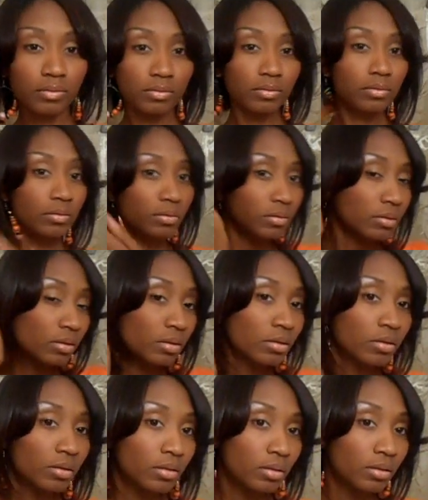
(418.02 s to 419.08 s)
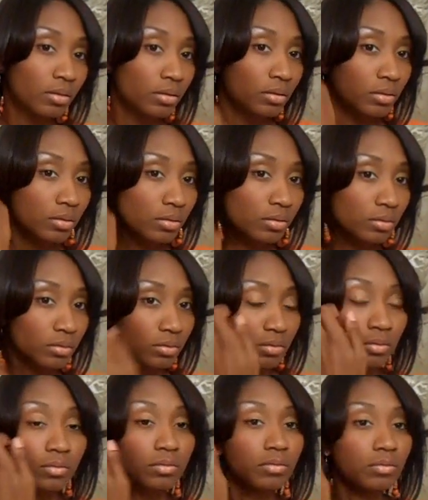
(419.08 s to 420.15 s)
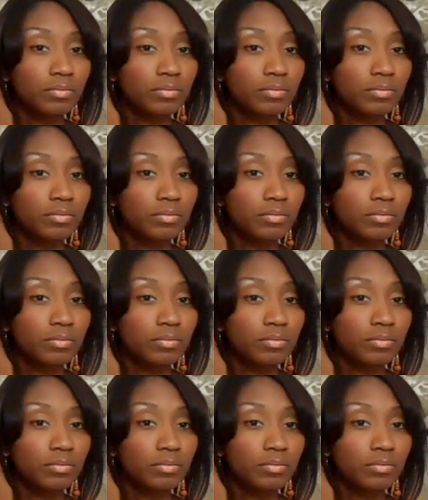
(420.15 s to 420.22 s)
[no speech]